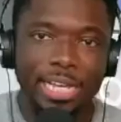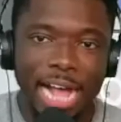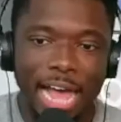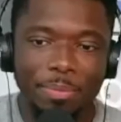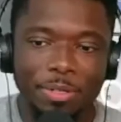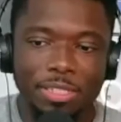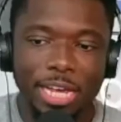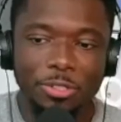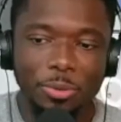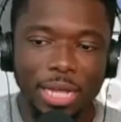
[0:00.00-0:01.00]

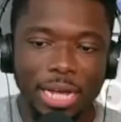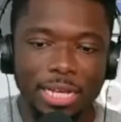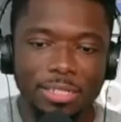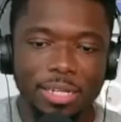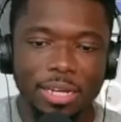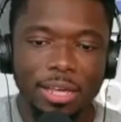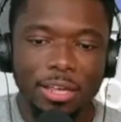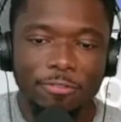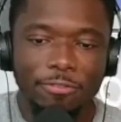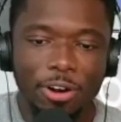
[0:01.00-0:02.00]
hypersexualized
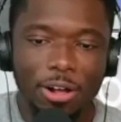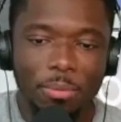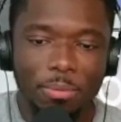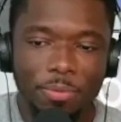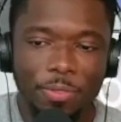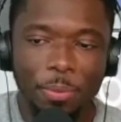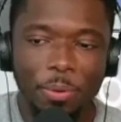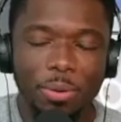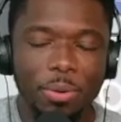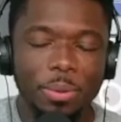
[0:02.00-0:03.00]
from the
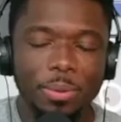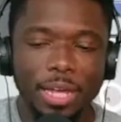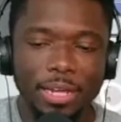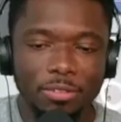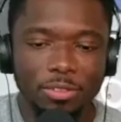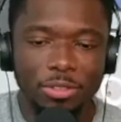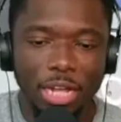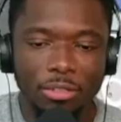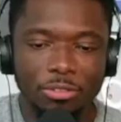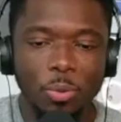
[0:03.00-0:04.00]
point where we were like
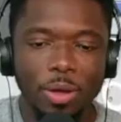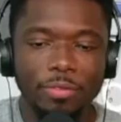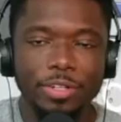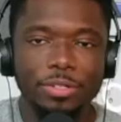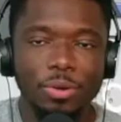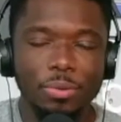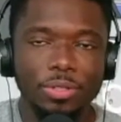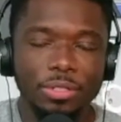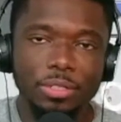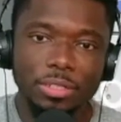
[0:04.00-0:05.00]
12 years old.
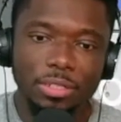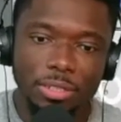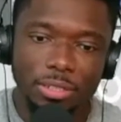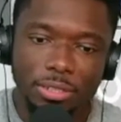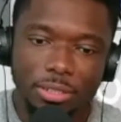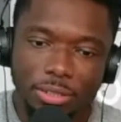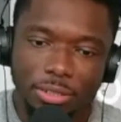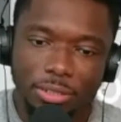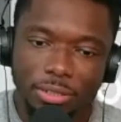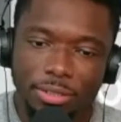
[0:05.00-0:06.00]

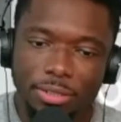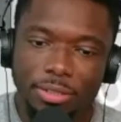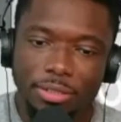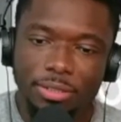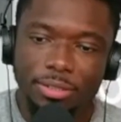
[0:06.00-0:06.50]
Early.